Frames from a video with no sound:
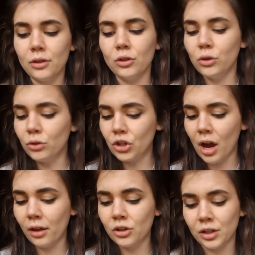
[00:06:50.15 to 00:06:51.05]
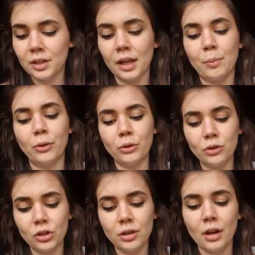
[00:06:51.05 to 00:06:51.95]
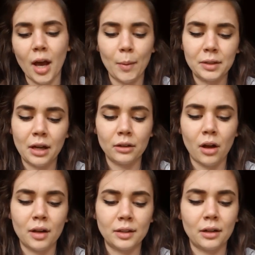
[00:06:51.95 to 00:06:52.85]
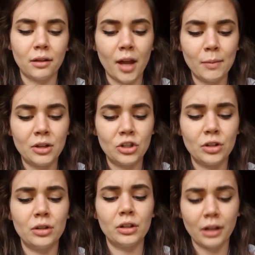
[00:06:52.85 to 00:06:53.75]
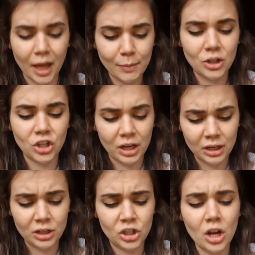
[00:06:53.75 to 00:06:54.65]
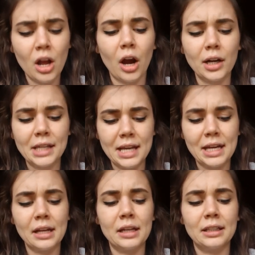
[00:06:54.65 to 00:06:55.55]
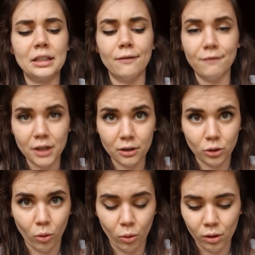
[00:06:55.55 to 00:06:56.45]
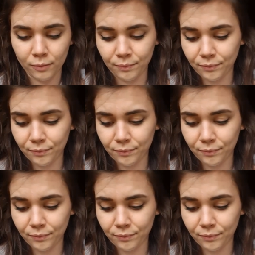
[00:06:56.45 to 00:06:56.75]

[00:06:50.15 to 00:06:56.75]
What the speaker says: New challenges like pollution, habitat loss, and climate change are taking a severe toll.